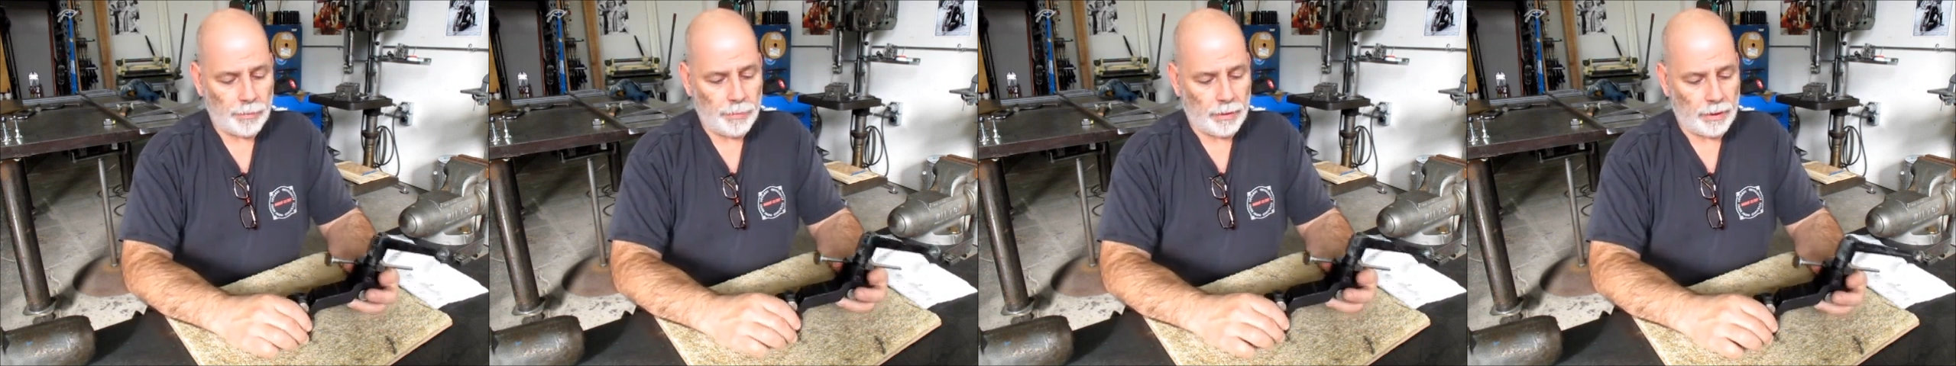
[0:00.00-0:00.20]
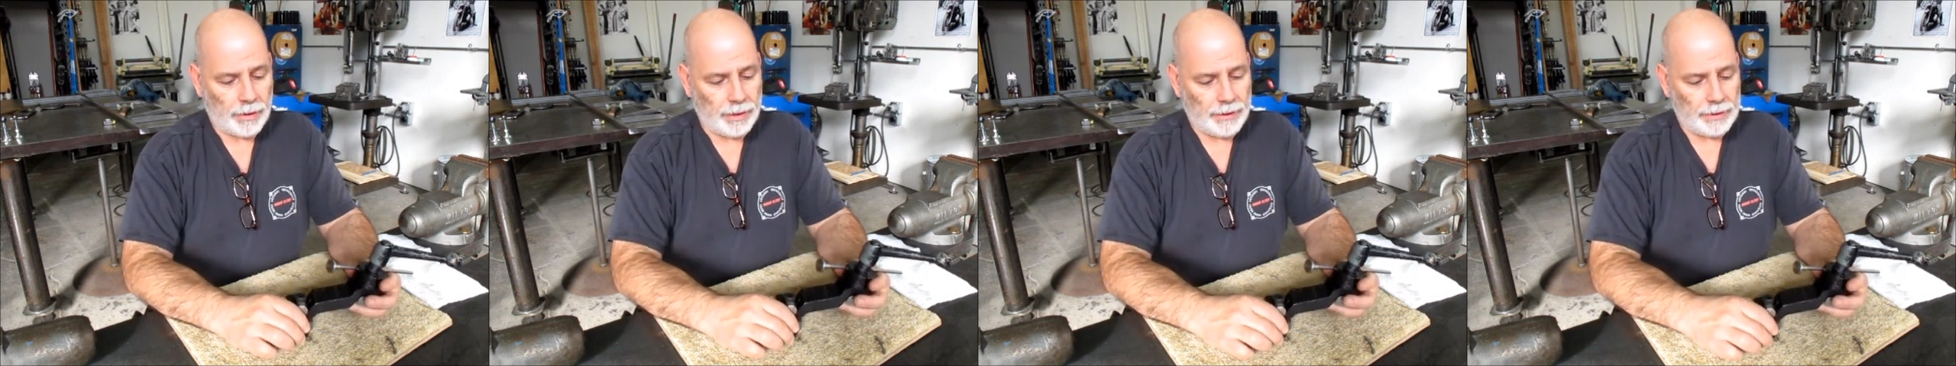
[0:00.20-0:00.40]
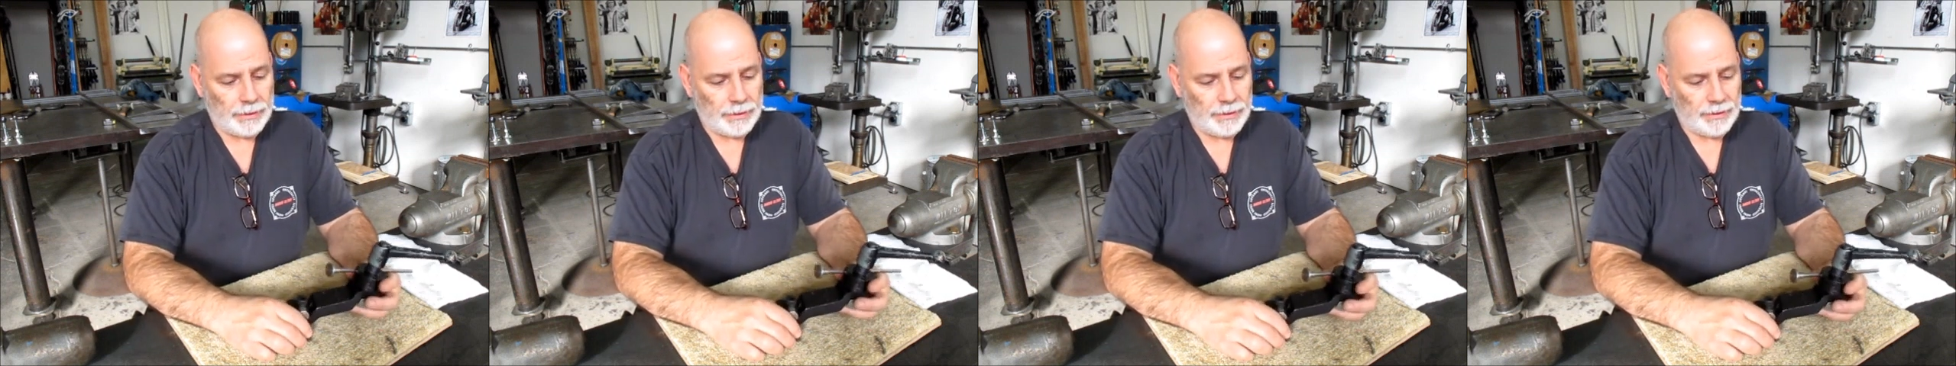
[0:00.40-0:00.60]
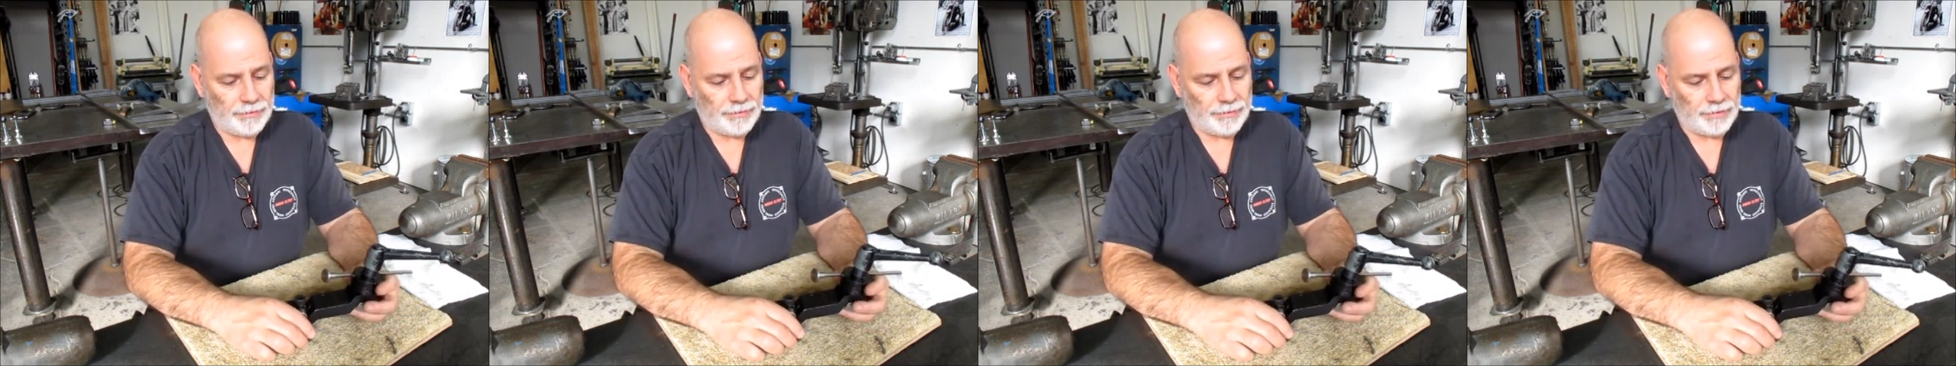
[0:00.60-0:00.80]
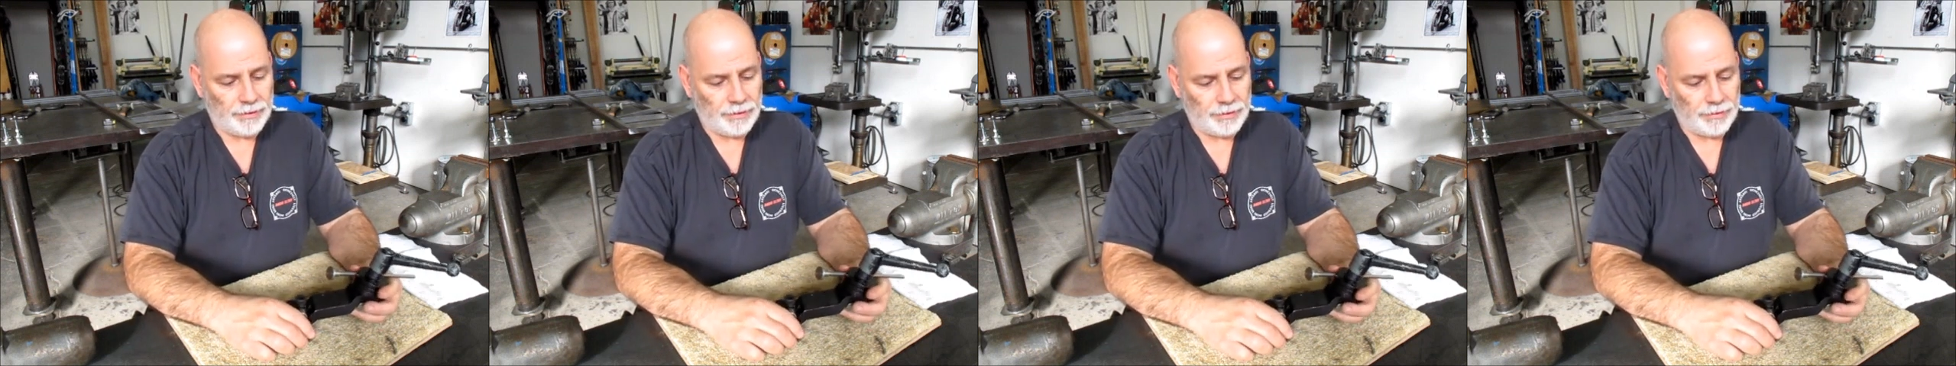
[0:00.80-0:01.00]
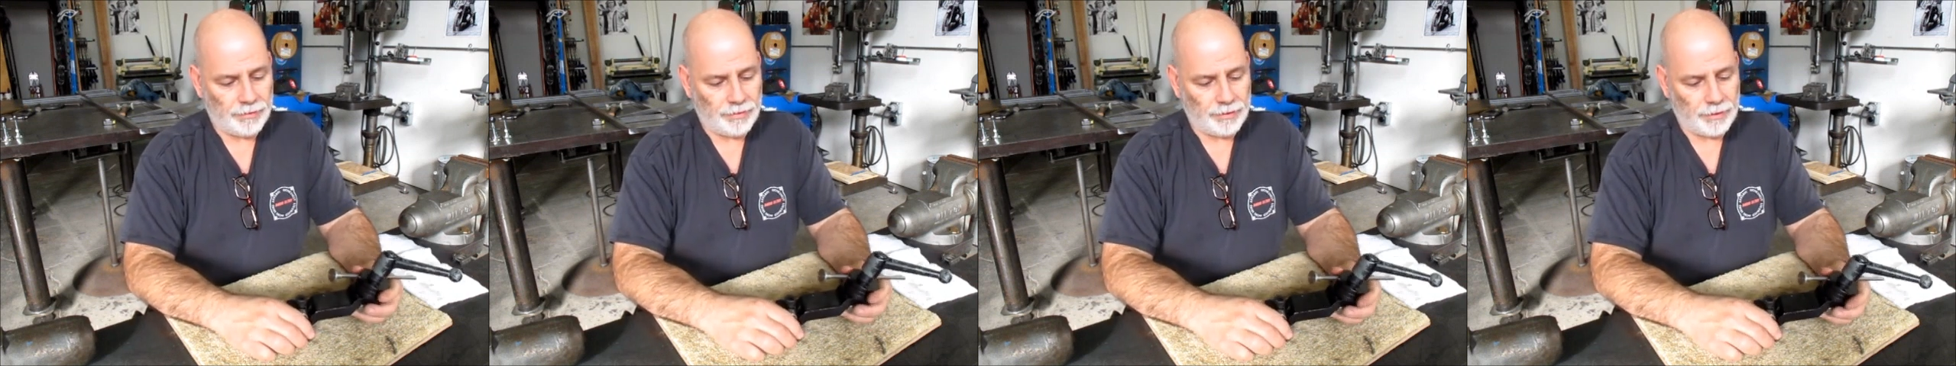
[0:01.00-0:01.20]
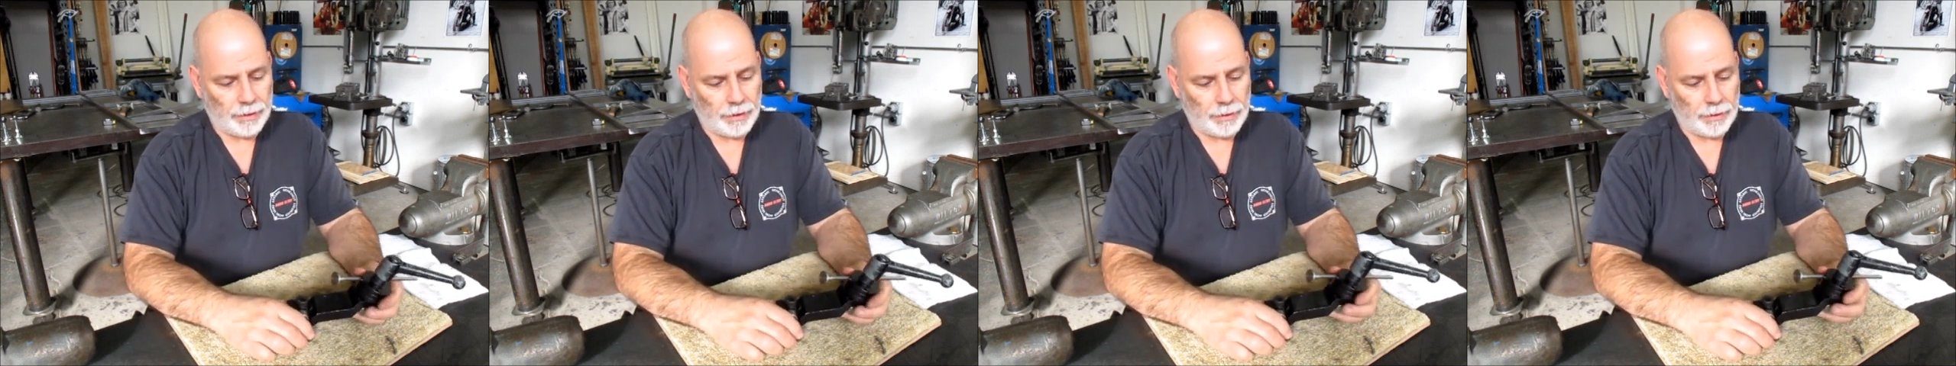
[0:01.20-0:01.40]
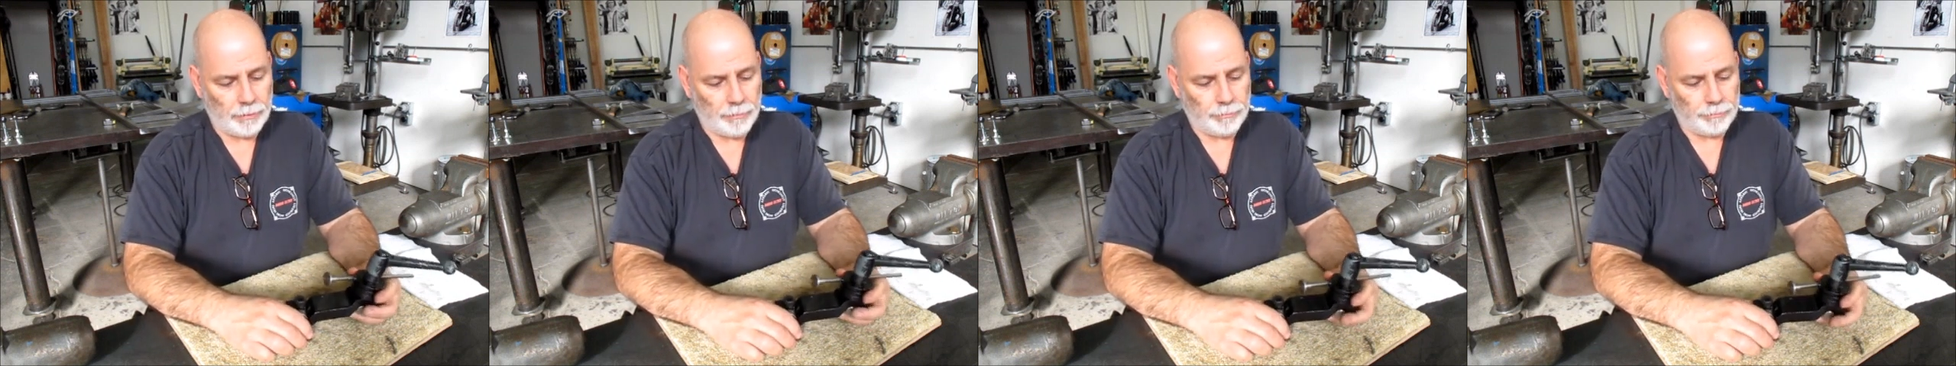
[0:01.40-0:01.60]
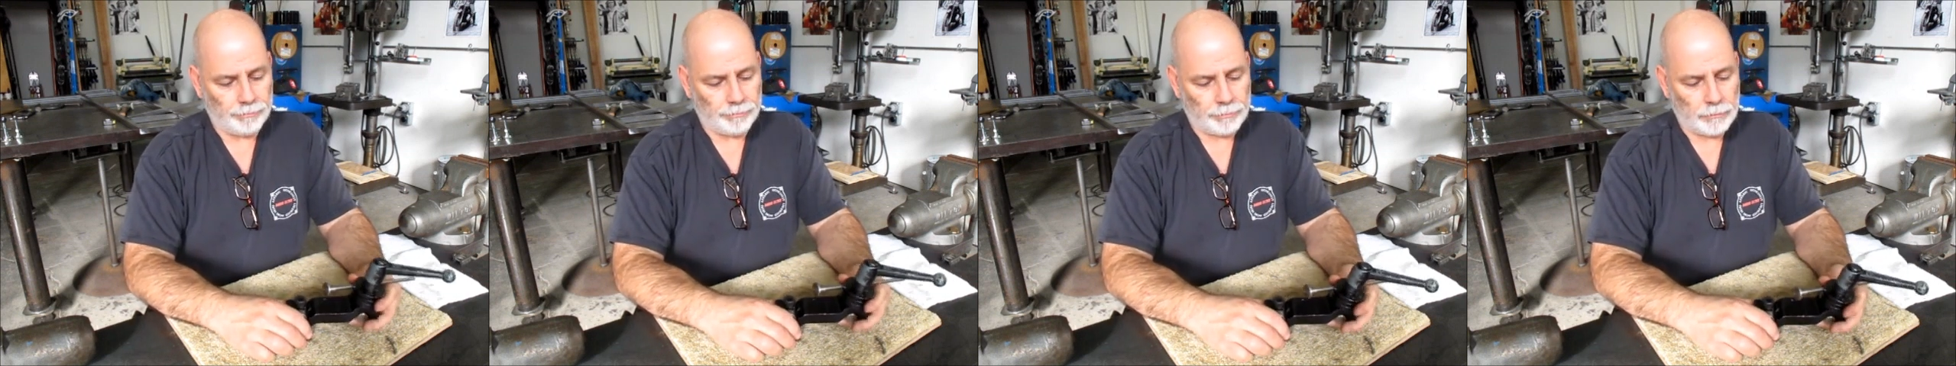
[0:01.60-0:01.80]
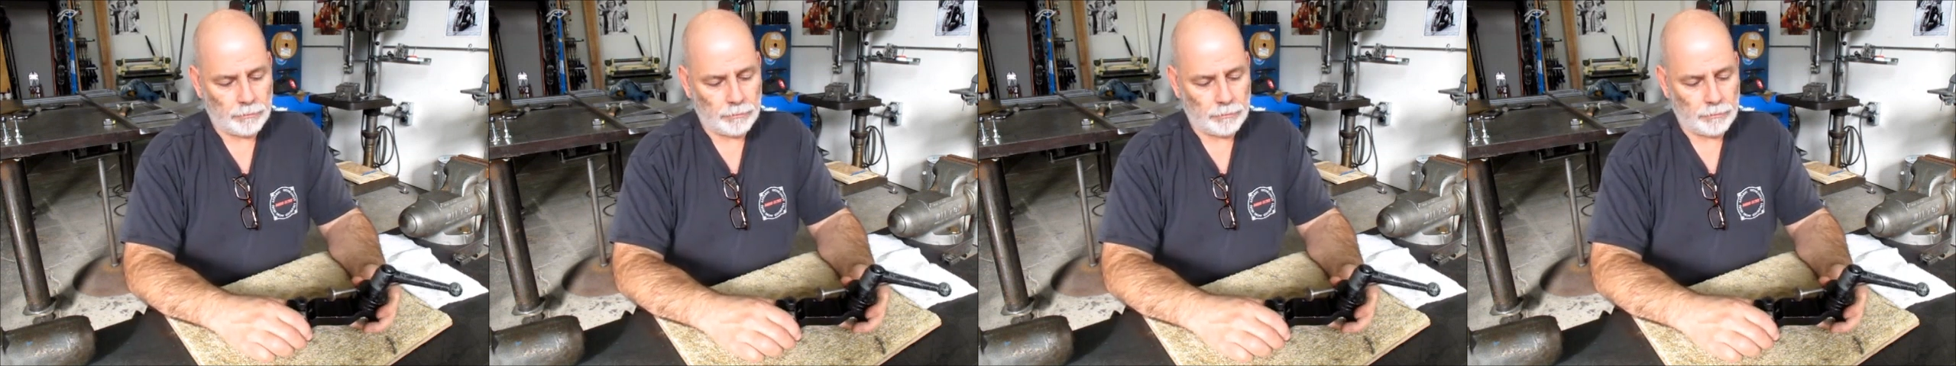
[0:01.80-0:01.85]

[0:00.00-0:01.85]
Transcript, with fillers: behind this is um,